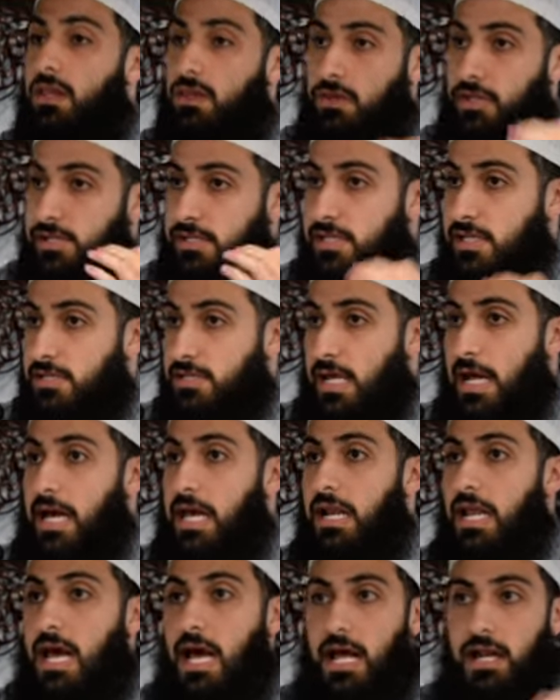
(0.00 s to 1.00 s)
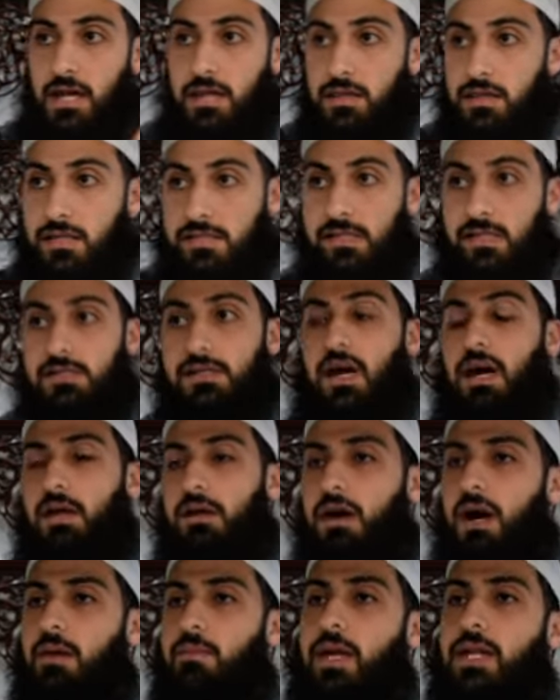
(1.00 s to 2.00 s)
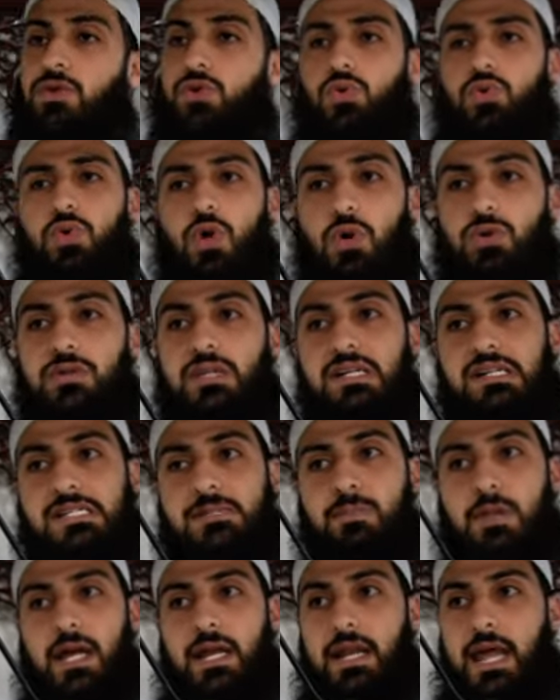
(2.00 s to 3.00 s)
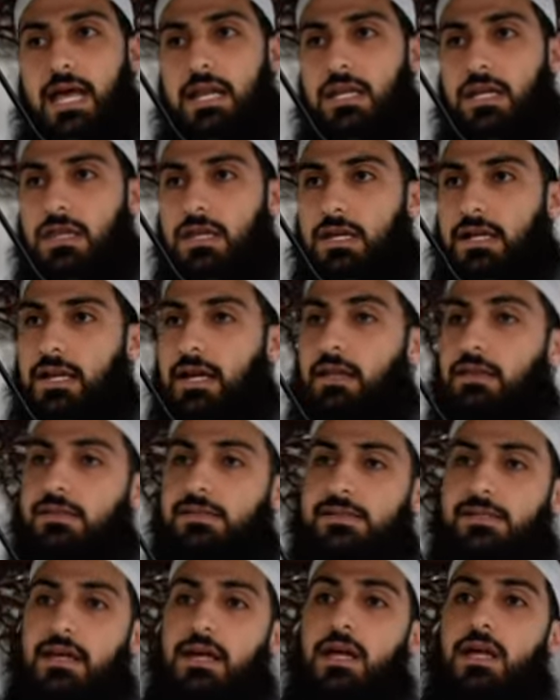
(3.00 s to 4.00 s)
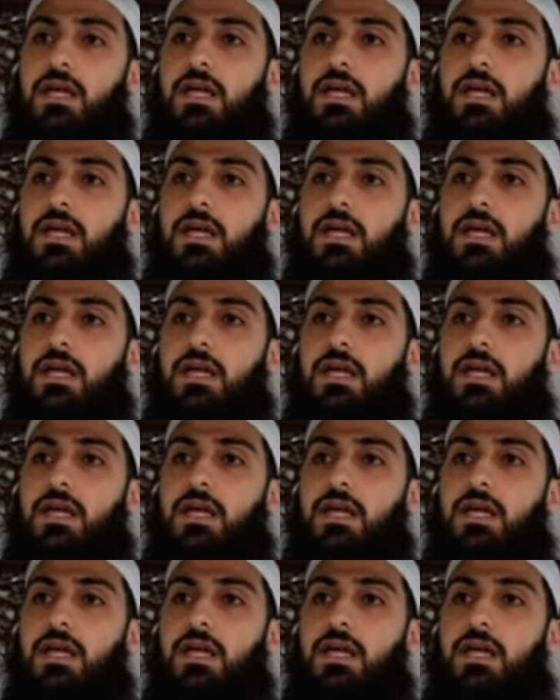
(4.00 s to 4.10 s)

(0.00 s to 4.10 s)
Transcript: this is halal and this is haram, and you don't explain anything else.